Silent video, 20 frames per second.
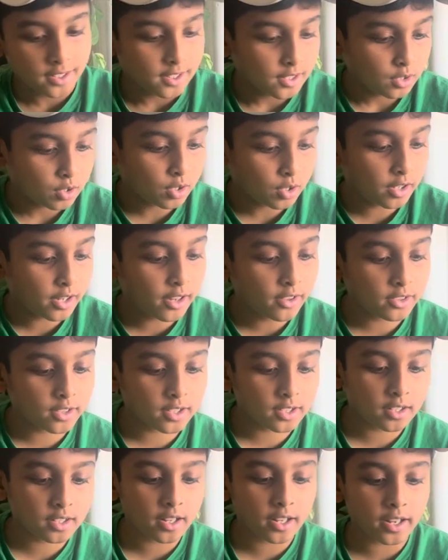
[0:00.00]
So now
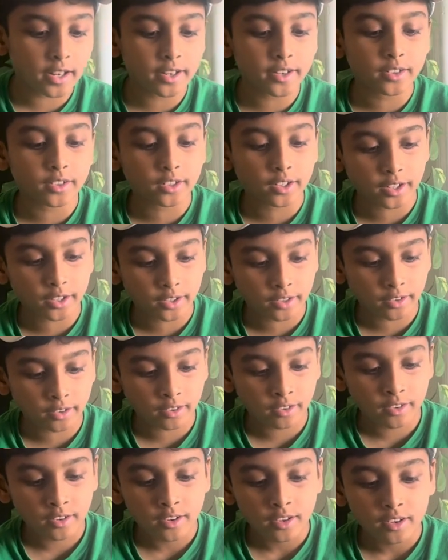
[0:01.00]
this is the inner layer.
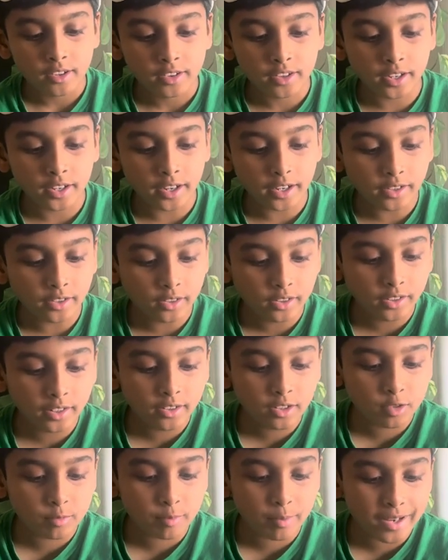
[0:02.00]
The inner
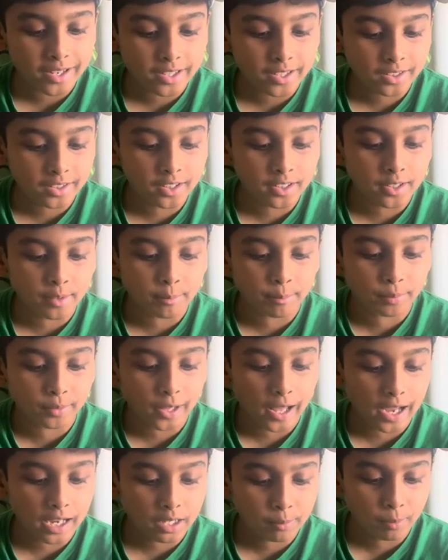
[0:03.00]
layer is basically the
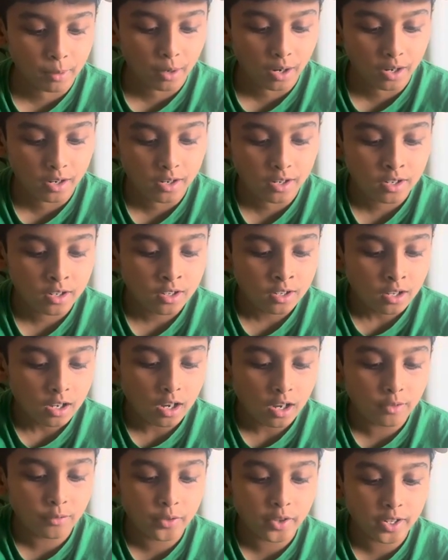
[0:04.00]
black part
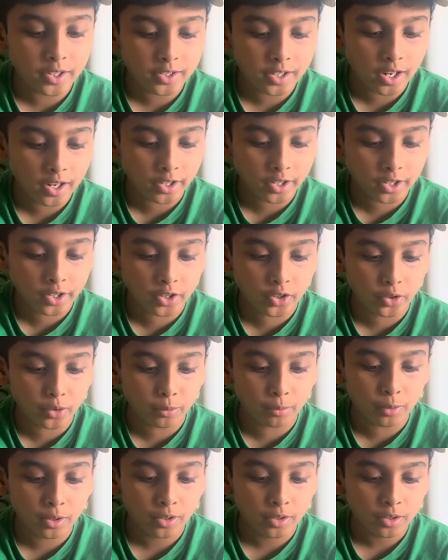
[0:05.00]
of the entire
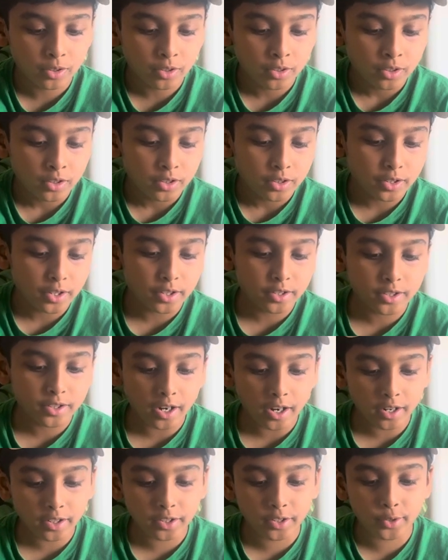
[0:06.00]
cube. The
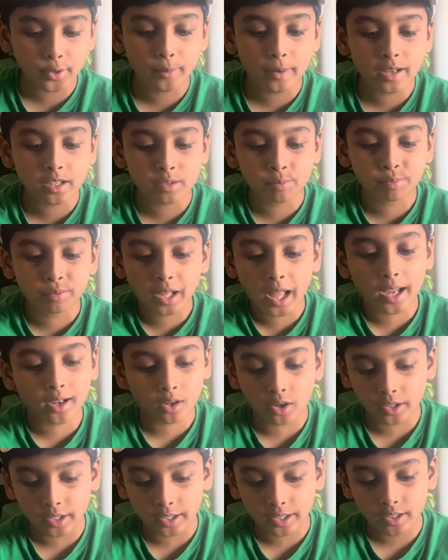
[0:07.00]
entire cube has black
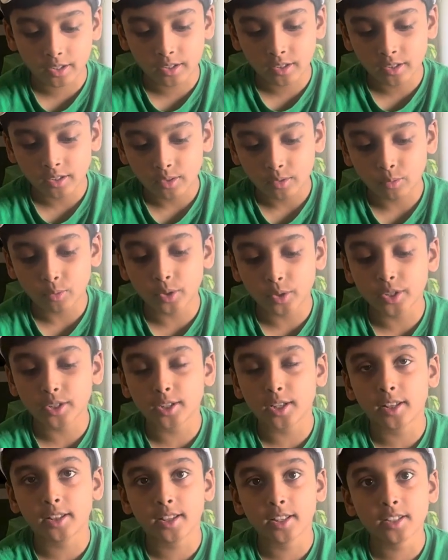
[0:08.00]
on
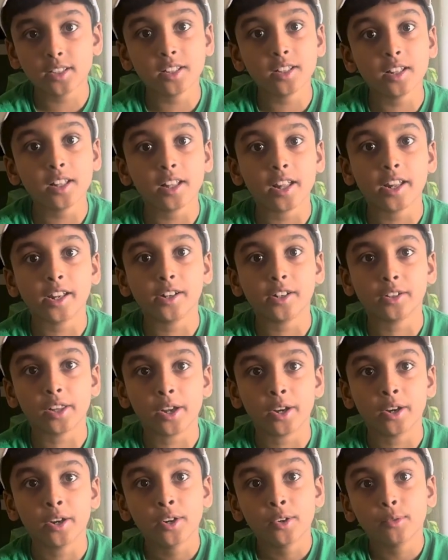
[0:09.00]
it. This is the inner
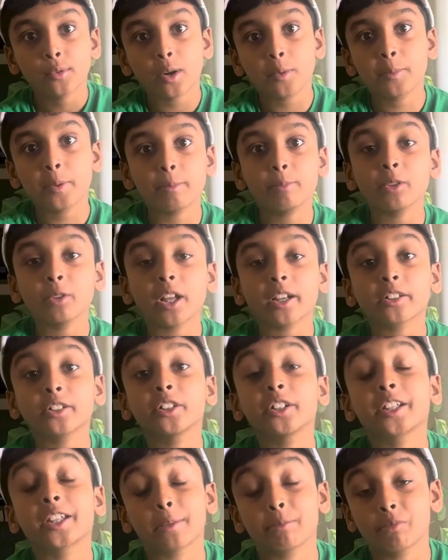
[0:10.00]
layer where people
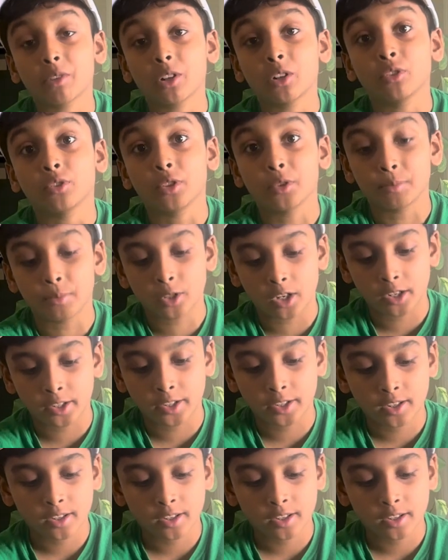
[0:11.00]
actually keep their lubes on.